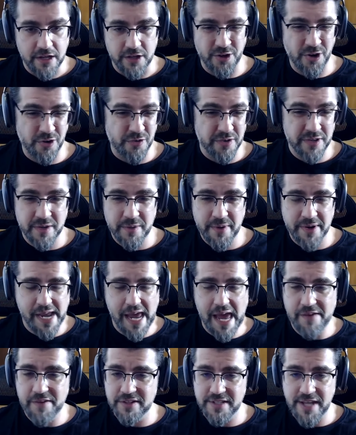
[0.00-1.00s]
You don't really want to
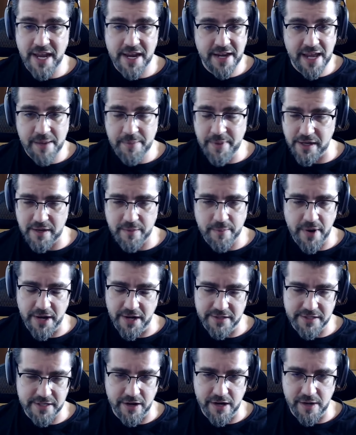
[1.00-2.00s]
have a dynamic
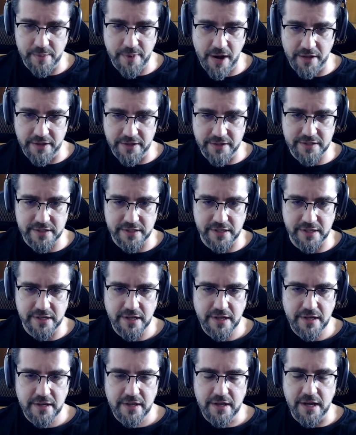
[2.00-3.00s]
monetary policy.
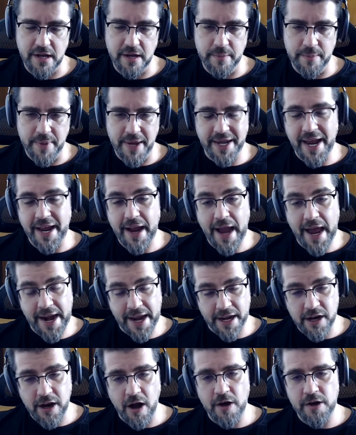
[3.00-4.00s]
Um, and I and
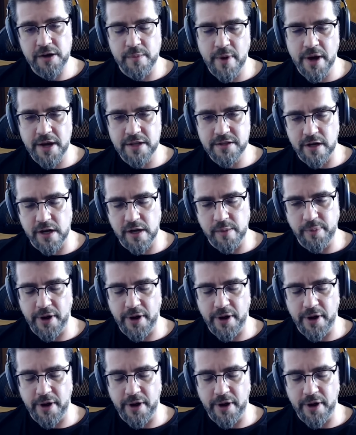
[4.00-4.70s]
I call it a monetary